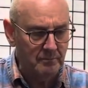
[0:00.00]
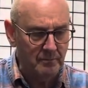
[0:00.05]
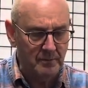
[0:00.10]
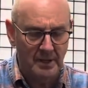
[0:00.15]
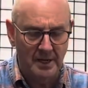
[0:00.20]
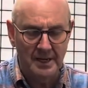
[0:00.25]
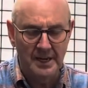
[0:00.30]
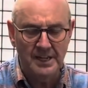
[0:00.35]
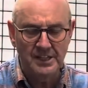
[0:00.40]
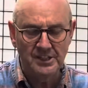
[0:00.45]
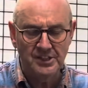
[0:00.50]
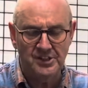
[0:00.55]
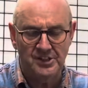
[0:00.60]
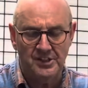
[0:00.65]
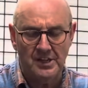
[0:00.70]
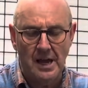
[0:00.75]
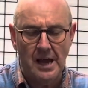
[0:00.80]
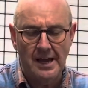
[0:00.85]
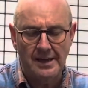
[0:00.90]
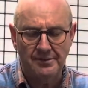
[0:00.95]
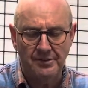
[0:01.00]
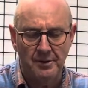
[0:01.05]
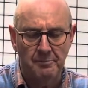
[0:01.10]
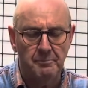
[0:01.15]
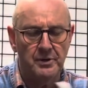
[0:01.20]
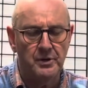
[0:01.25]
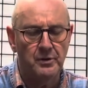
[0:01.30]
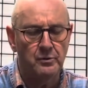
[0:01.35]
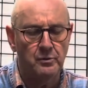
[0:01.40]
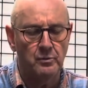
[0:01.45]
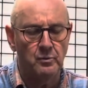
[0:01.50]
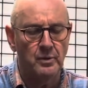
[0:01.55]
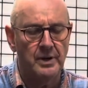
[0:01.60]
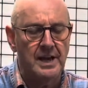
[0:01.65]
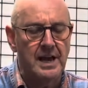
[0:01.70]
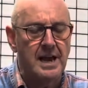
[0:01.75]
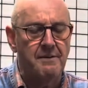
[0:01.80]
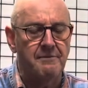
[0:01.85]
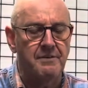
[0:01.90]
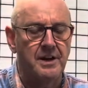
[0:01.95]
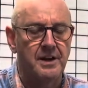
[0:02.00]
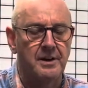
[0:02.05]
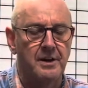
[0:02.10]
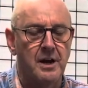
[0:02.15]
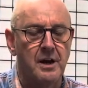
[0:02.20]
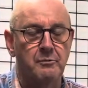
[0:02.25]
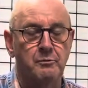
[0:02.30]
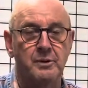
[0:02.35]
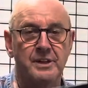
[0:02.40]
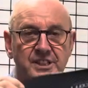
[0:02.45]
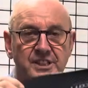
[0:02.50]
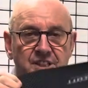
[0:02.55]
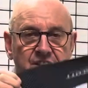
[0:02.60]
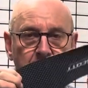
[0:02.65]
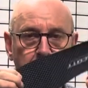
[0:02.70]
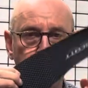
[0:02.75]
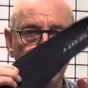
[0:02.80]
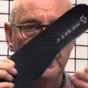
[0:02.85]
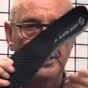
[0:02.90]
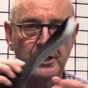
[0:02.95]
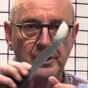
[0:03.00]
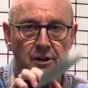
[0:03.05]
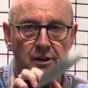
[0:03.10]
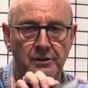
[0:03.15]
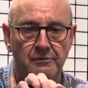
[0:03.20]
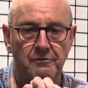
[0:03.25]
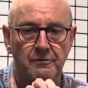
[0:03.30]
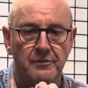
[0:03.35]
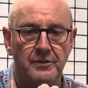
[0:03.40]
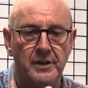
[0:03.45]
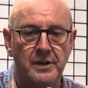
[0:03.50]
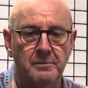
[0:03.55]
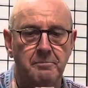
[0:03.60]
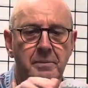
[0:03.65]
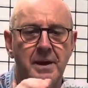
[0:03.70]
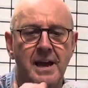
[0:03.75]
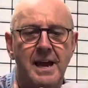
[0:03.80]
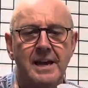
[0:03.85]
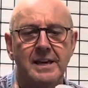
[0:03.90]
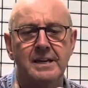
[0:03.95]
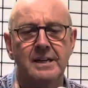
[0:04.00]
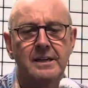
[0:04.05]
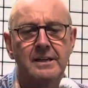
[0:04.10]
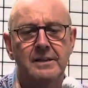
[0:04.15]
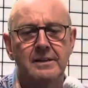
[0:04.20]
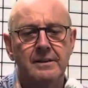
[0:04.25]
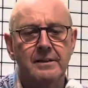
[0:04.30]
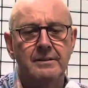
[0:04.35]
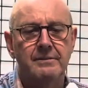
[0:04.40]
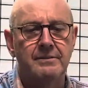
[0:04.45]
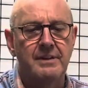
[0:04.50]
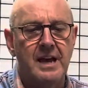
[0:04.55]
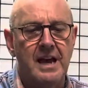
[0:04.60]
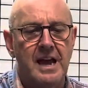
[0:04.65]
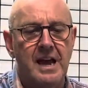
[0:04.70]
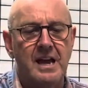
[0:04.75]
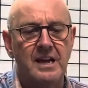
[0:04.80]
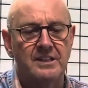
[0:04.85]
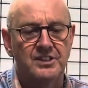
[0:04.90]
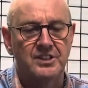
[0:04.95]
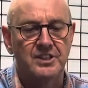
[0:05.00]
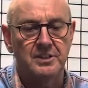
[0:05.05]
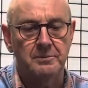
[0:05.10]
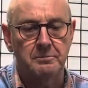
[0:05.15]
Inside the boot, we have a reasonably good footbed that has some